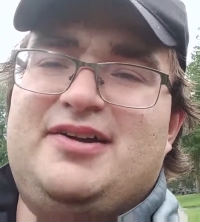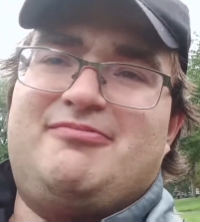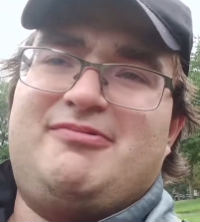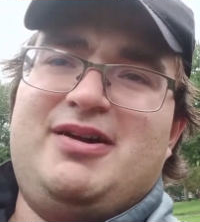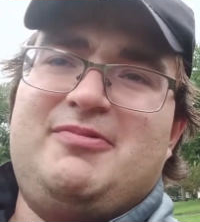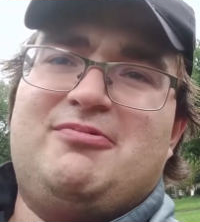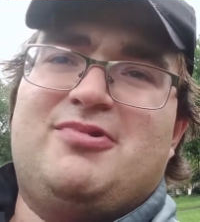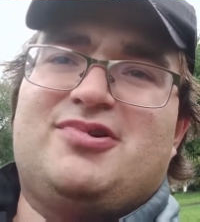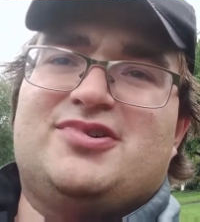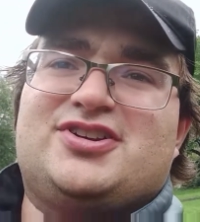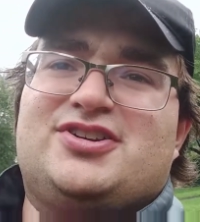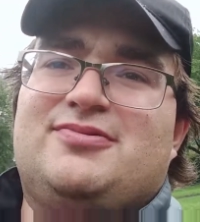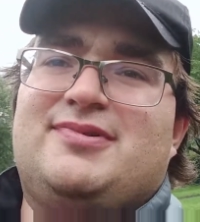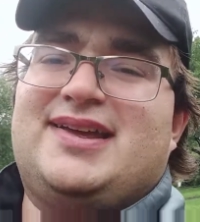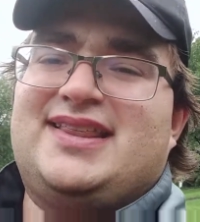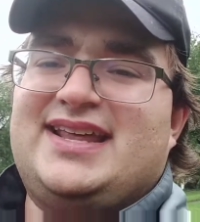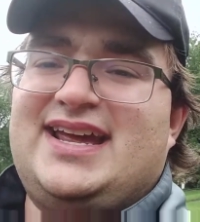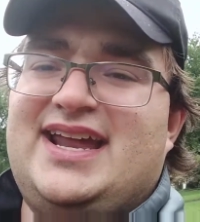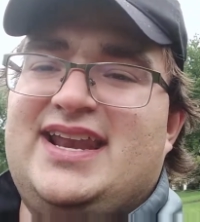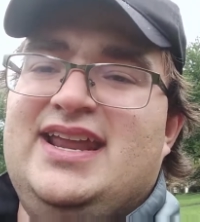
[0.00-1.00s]
We weren't
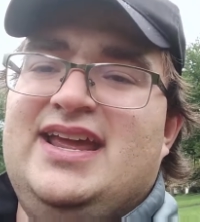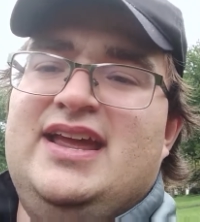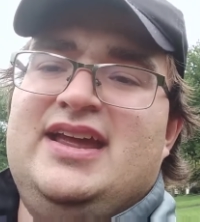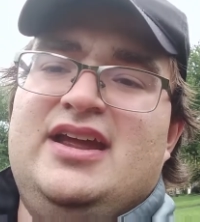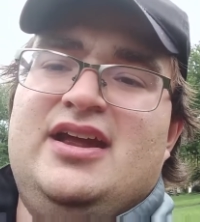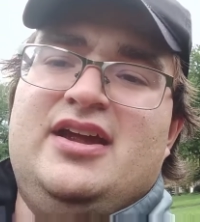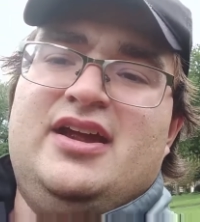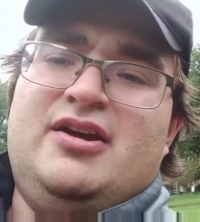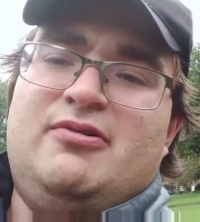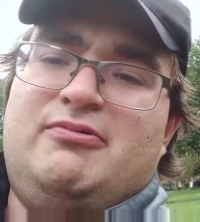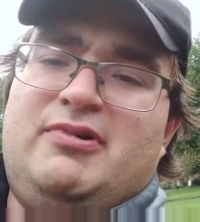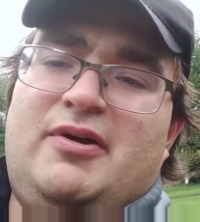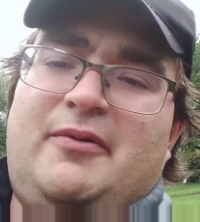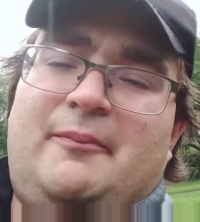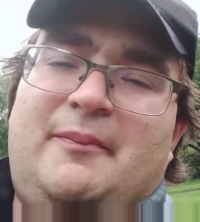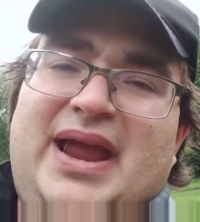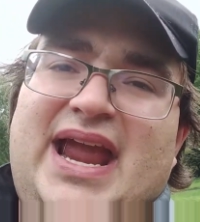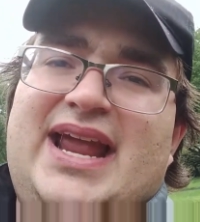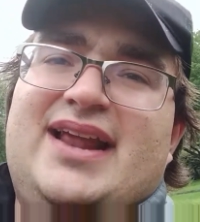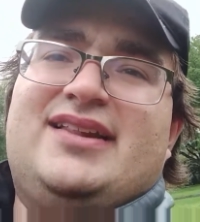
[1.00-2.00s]
doing that. We were
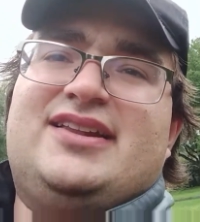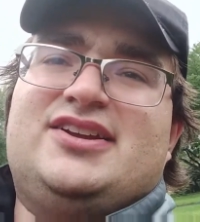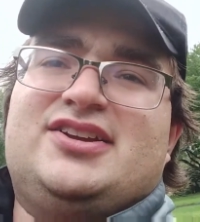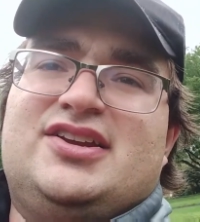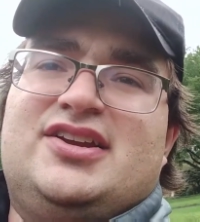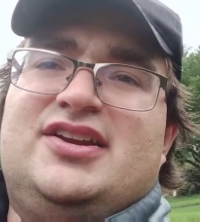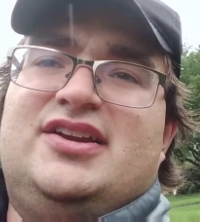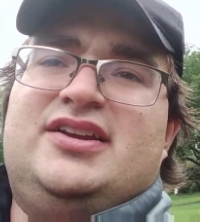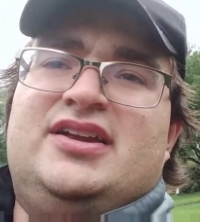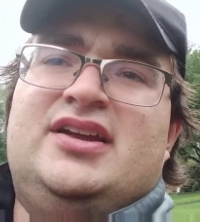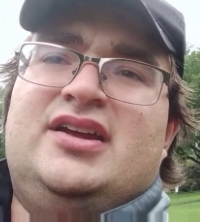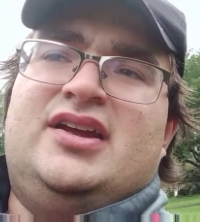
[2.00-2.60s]
mainly